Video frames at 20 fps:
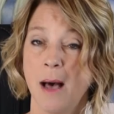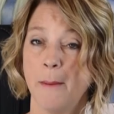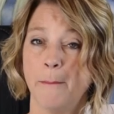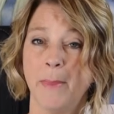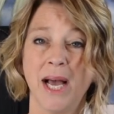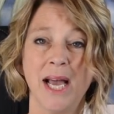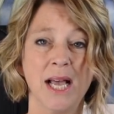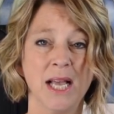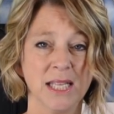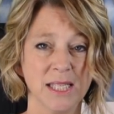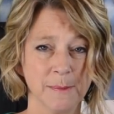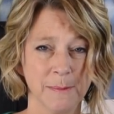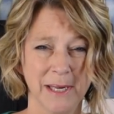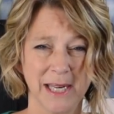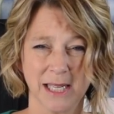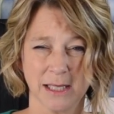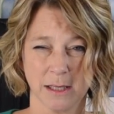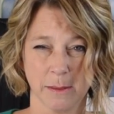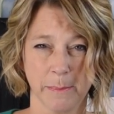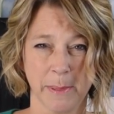My husband,
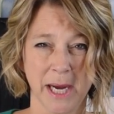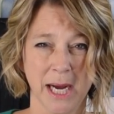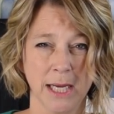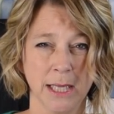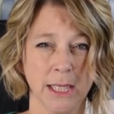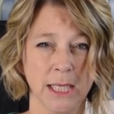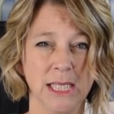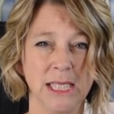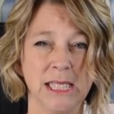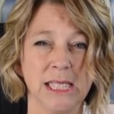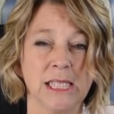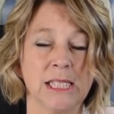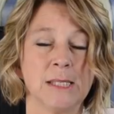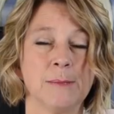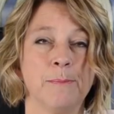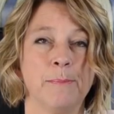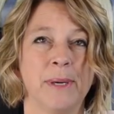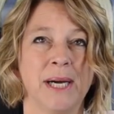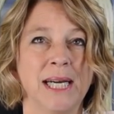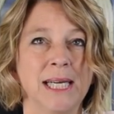as a pilot,
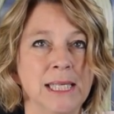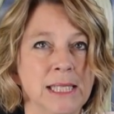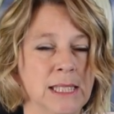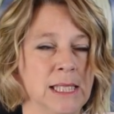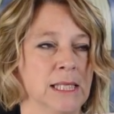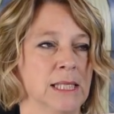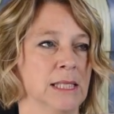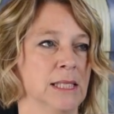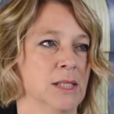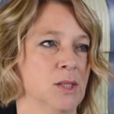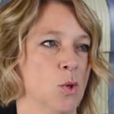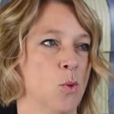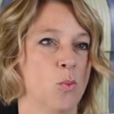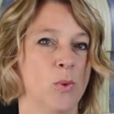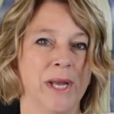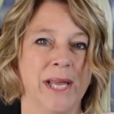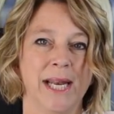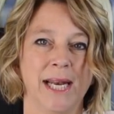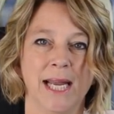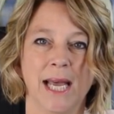despises
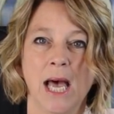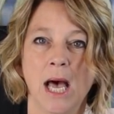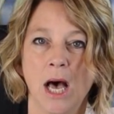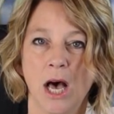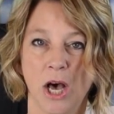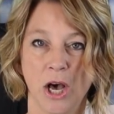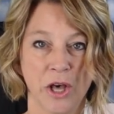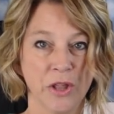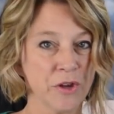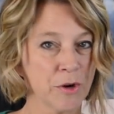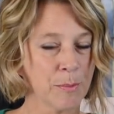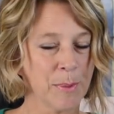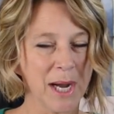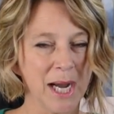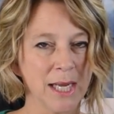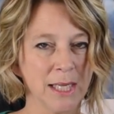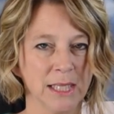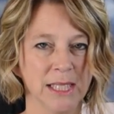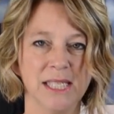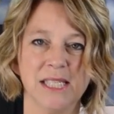when other
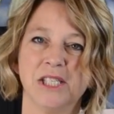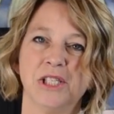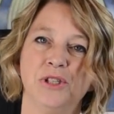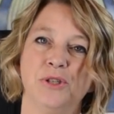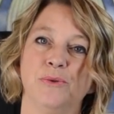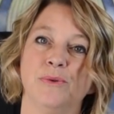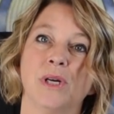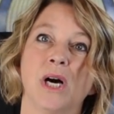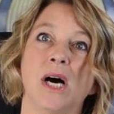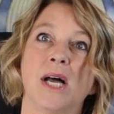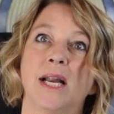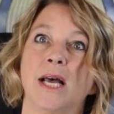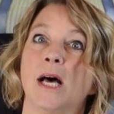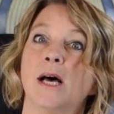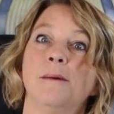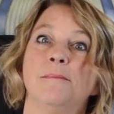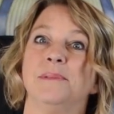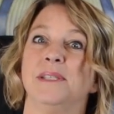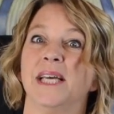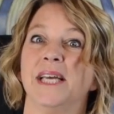pilots do not
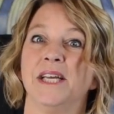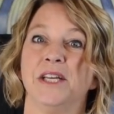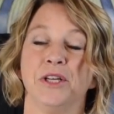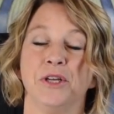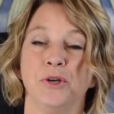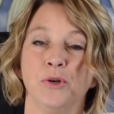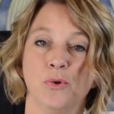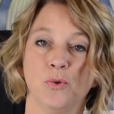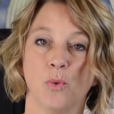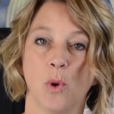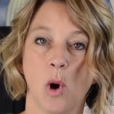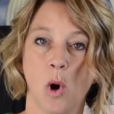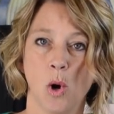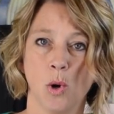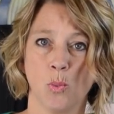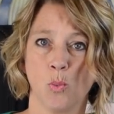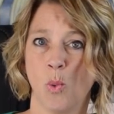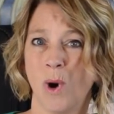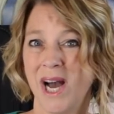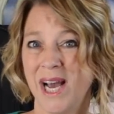update you
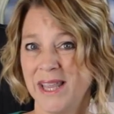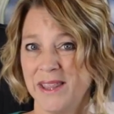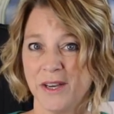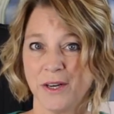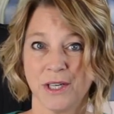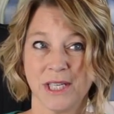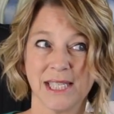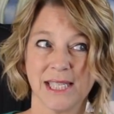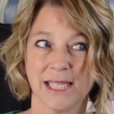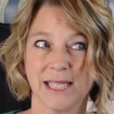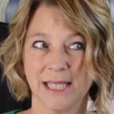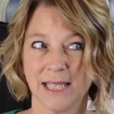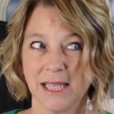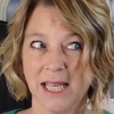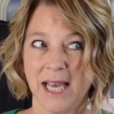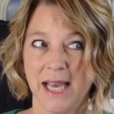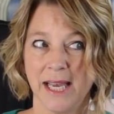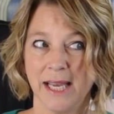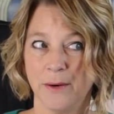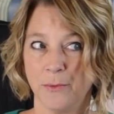on why there is a
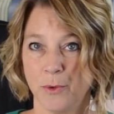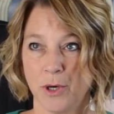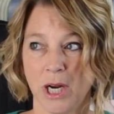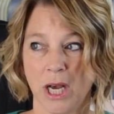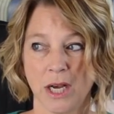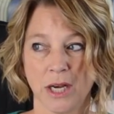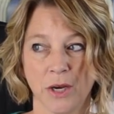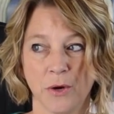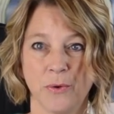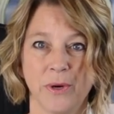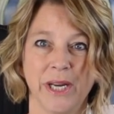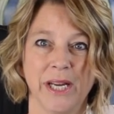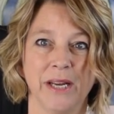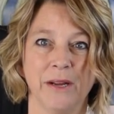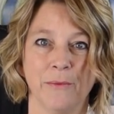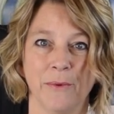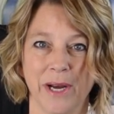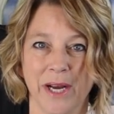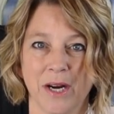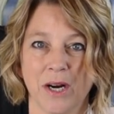delay and we're not going
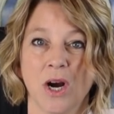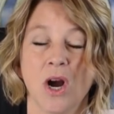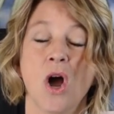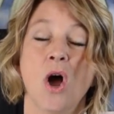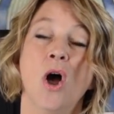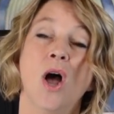anywhere,